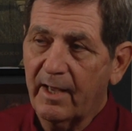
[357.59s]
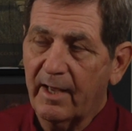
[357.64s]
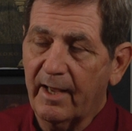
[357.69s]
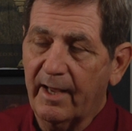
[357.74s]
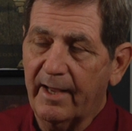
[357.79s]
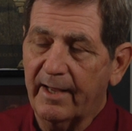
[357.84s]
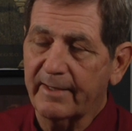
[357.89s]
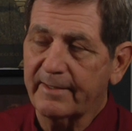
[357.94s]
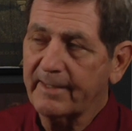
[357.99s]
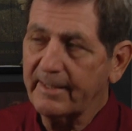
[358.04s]

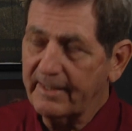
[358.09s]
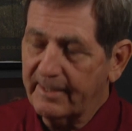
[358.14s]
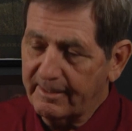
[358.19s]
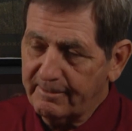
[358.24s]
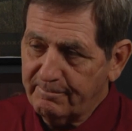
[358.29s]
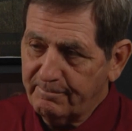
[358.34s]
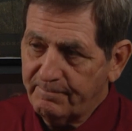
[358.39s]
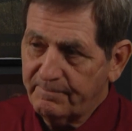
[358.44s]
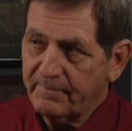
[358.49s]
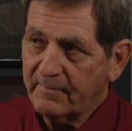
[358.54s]

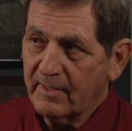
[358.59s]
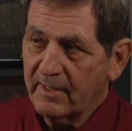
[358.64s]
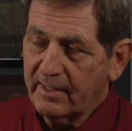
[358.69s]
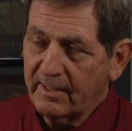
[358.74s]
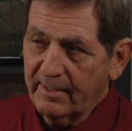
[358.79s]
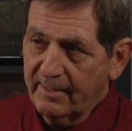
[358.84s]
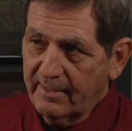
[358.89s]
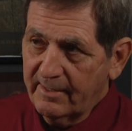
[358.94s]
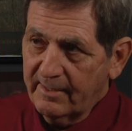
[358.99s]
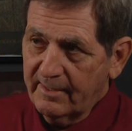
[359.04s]

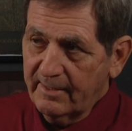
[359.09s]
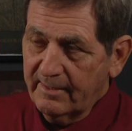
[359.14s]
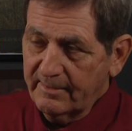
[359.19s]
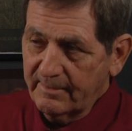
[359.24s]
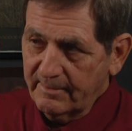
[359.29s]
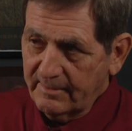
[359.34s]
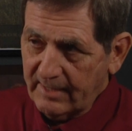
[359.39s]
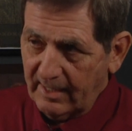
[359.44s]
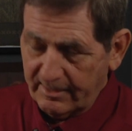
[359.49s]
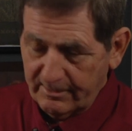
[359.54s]

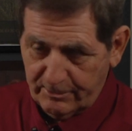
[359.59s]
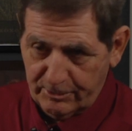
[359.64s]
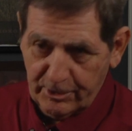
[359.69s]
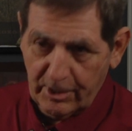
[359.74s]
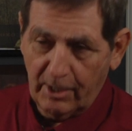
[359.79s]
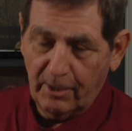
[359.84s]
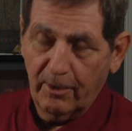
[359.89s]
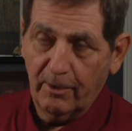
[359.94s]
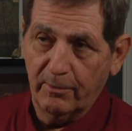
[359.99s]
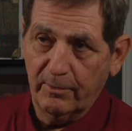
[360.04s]
at
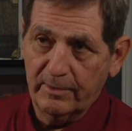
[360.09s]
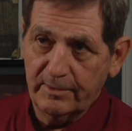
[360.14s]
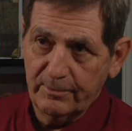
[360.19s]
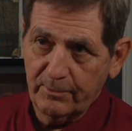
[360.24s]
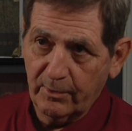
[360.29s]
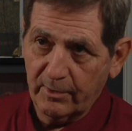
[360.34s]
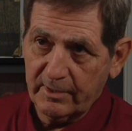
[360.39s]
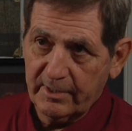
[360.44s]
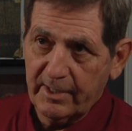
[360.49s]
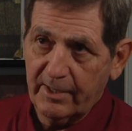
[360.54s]
Shaw and
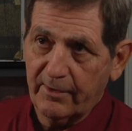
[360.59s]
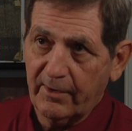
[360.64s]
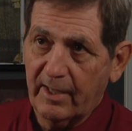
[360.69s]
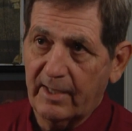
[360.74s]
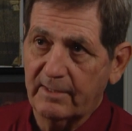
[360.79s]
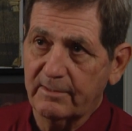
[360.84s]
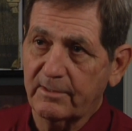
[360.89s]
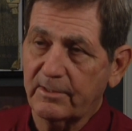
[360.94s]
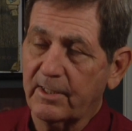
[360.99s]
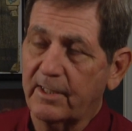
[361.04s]
North
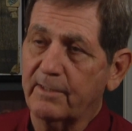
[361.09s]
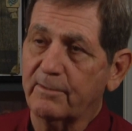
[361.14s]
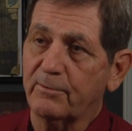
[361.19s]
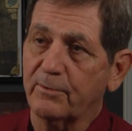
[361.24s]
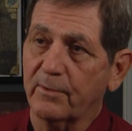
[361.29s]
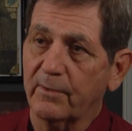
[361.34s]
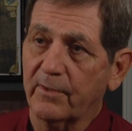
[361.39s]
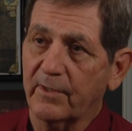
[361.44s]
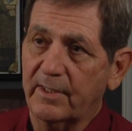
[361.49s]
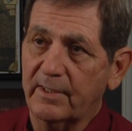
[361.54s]
Carolina
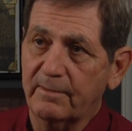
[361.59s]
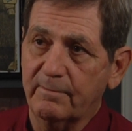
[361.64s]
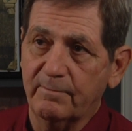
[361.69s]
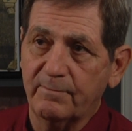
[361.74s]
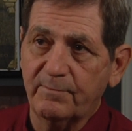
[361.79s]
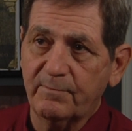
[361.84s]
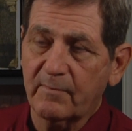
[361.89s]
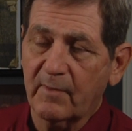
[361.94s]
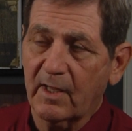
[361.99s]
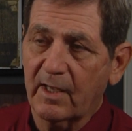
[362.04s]
Central, and
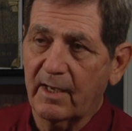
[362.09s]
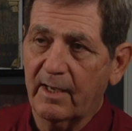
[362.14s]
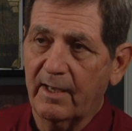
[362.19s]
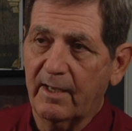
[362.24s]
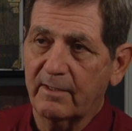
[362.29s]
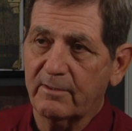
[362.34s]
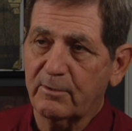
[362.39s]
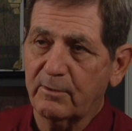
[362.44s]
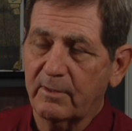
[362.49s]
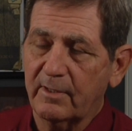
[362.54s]

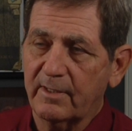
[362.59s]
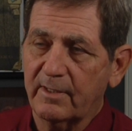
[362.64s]
it's